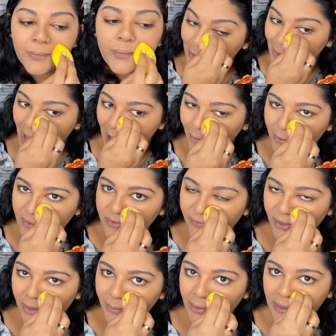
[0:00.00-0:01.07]
So I was
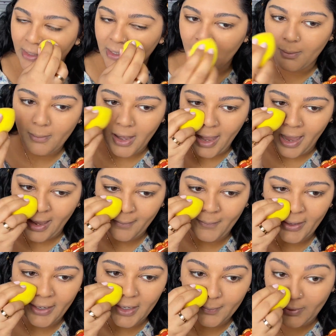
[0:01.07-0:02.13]
filming my
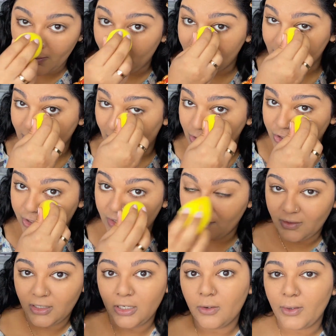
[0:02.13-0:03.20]
makeup and misogyny
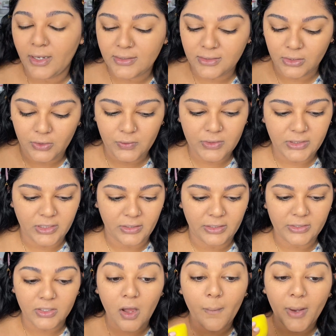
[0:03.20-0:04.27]
video. It's a new
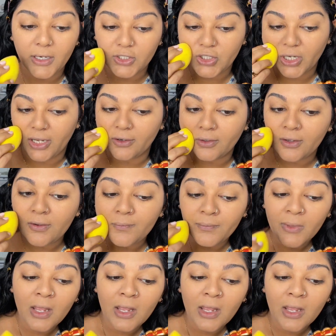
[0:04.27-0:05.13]
series on my channel.